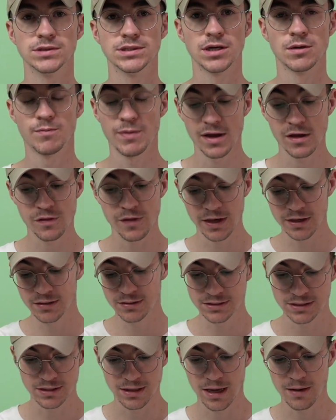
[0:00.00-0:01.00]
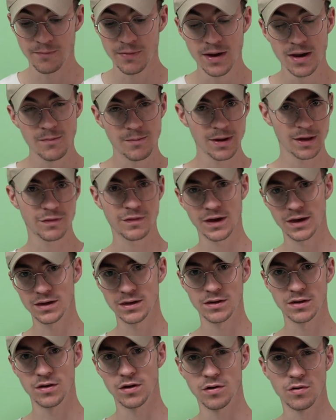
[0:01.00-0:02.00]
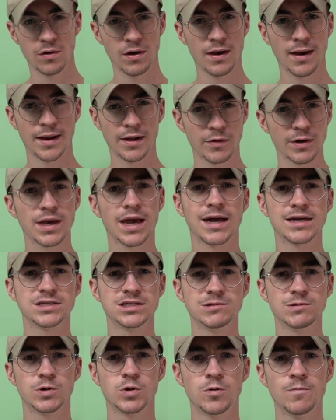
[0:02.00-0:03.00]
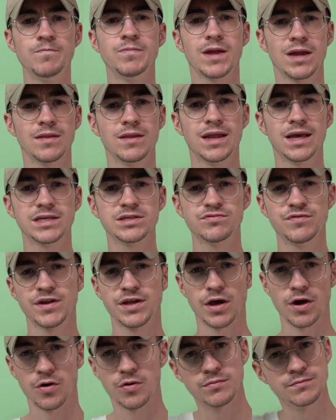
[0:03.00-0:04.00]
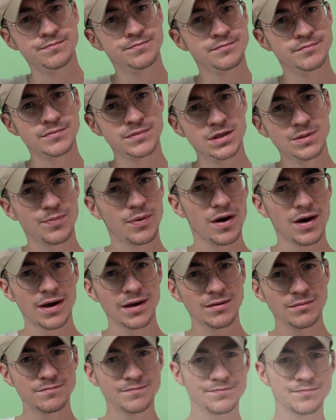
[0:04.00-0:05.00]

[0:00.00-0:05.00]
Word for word: So big thank you to them, big thank you to you, and I'll catch you all in the next video. Goodbye.